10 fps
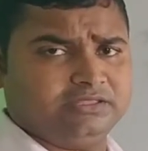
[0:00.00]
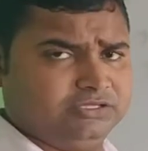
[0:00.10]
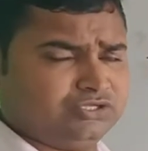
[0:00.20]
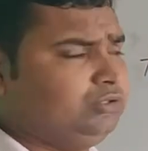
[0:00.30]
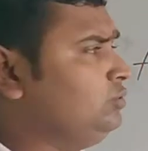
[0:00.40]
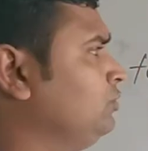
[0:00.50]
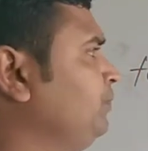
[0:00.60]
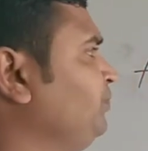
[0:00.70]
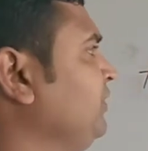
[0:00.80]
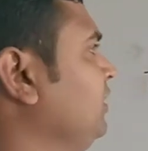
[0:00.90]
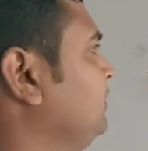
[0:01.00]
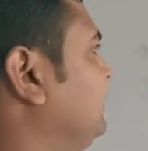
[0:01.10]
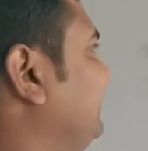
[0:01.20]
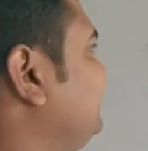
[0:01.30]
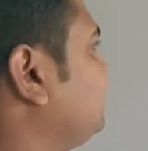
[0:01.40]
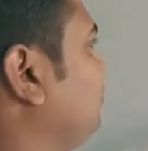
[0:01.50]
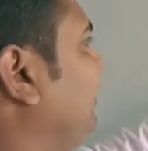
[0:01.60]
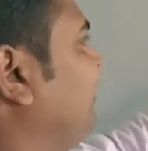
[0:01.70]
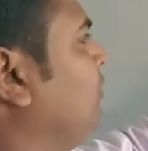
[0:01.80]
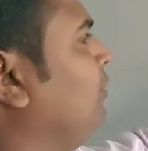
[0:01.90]
So no, that is the
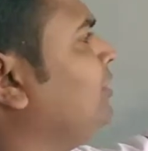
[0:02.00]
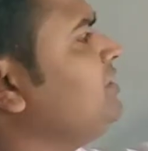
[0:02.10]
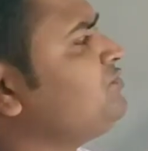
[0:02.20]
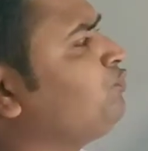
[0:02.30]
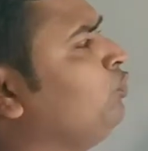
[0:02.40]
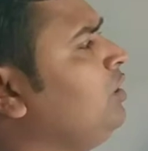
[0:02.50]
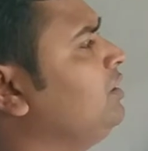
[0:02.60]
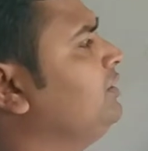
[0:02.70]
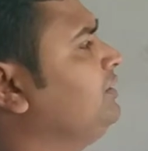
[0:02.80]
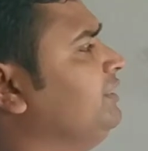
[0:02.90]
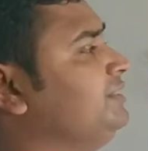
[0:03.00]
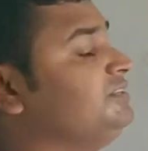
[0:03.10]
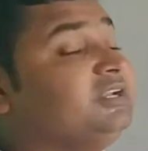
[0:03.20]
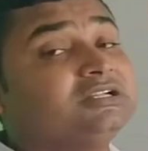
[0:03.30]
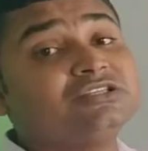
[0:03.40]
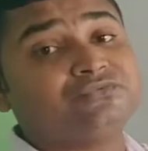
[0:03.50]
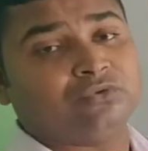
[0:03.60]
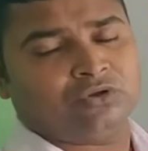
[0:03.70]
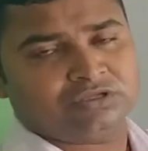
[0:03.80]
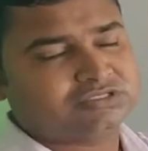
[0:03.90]
what? What is flow? Heat energy
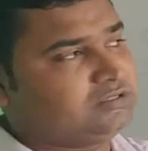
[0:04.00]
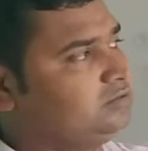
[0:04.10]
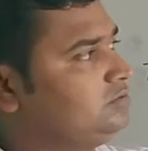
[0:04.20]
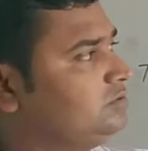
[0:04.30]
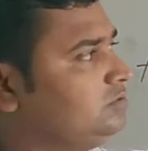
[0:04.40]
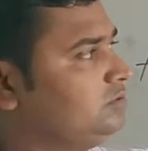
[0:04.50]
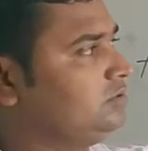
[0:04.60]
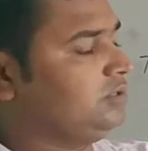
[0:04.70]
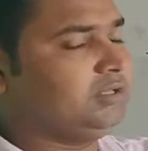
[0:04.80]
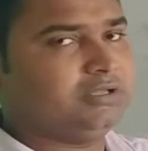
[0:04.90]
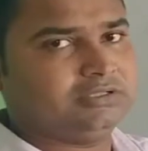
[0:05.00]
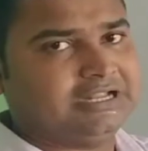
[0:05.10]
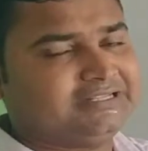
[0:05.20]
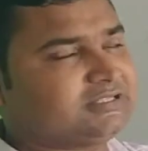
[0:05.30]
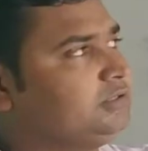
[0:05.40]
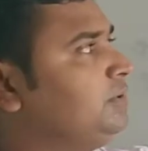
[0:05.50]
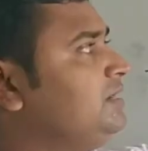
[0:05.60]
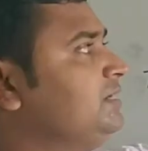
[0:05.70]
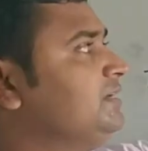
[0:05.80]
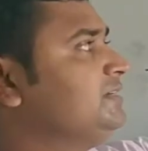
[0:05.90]
flows. That is called
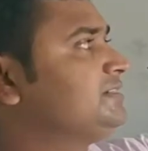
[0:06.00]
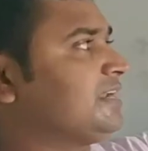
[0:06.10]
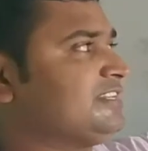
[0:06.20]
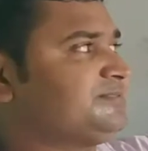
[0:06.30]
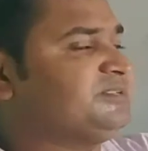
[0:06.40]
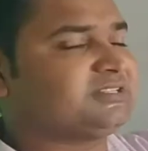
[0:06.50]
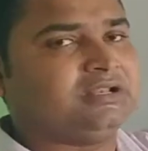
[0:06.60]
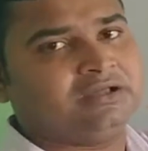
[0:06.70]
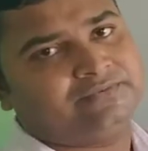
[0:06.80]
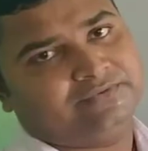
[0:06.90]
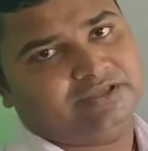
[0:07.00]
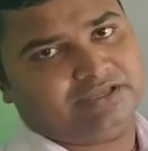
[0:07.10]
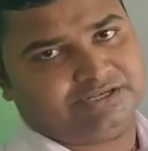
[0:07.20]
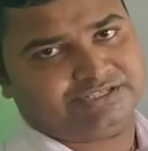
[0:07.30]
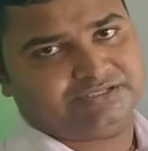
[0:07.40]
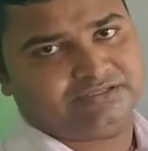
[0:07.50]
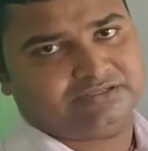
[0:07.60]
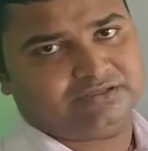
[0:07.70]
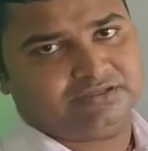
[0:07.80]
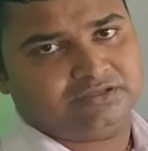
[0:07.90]
what? Transmission of heat.
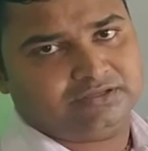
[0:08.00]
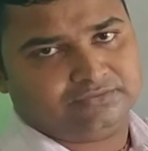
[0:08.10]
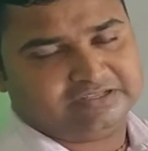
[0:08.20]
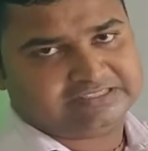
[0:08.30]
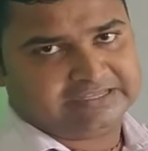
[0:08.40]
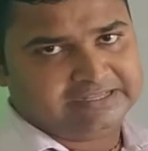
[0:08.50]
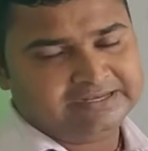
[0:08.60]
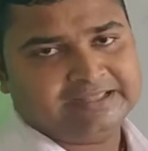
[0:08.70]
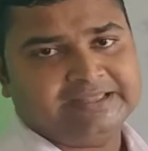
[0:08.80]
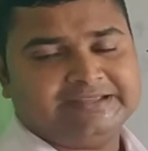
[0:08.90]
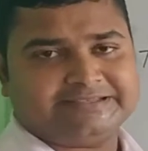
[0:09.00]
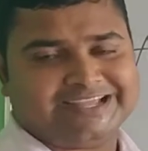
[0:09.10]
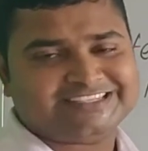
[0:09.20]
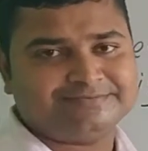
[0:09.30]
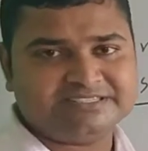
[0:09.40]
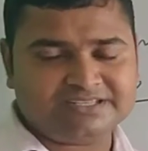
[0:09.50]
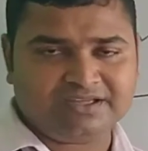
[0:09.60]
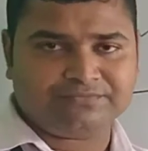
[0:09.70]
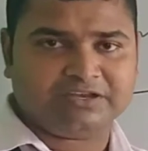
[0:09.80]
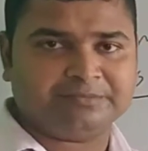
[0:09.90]
Once again, transmission
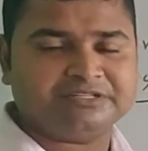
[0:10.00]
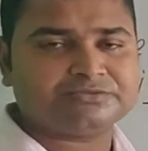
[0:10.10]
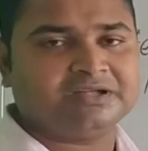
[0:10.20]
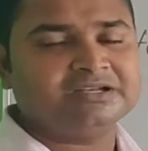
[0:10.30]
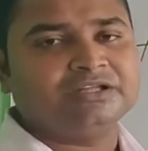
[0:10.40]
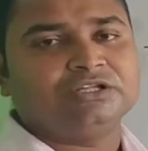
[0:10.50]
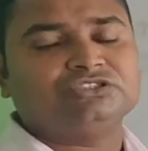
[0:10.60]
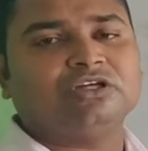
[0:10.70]
of heat means what?